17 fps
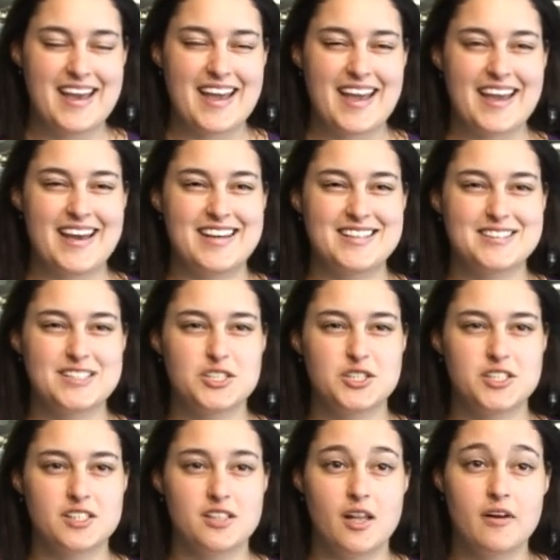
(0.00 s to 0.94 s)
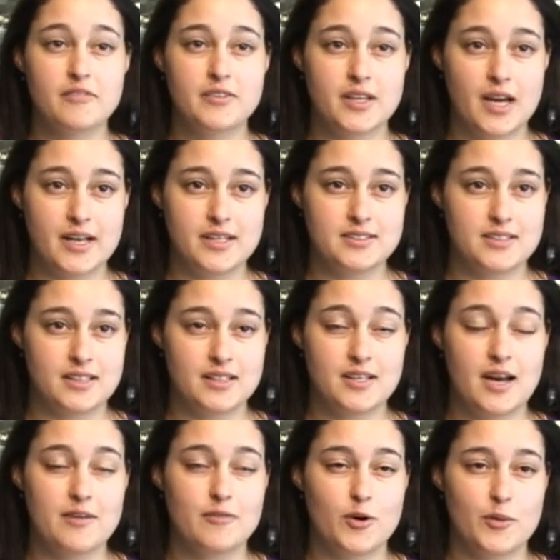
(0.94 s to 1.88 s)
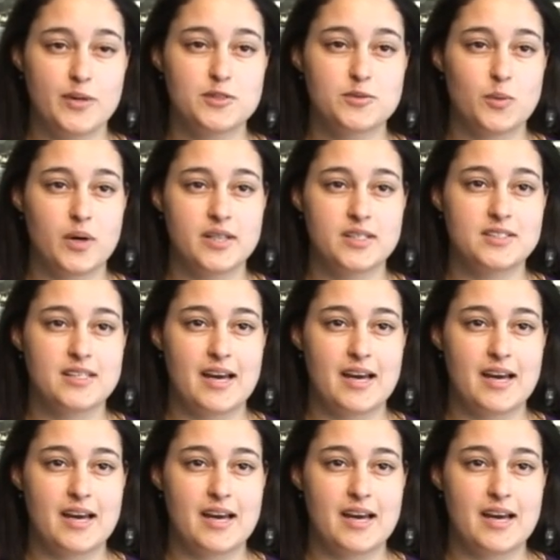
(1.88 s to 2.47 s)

And she loved the idea, and I've always wanted